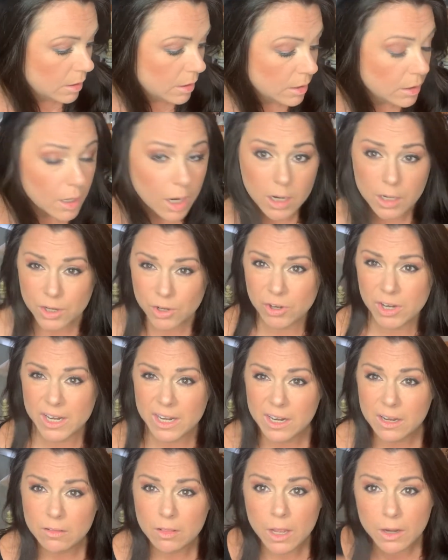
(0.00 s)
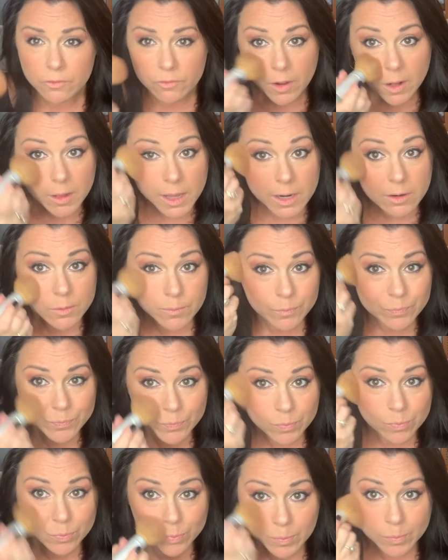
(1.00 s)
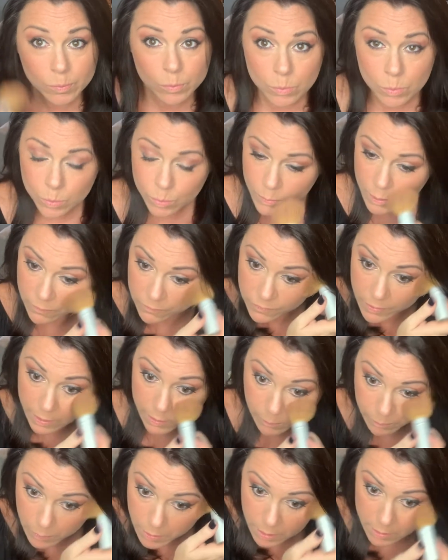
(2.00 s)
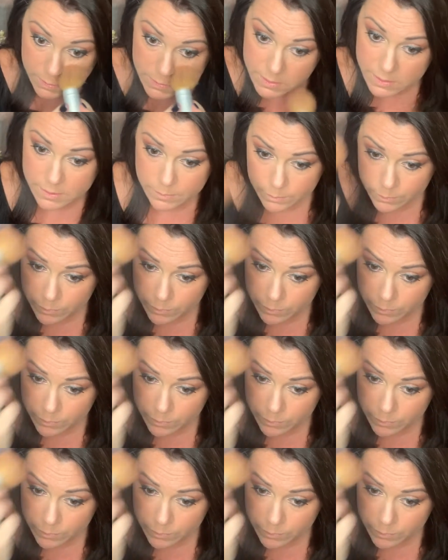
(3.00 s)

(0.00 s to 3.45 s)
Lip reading: not creating a lot of fallout. Final bronze.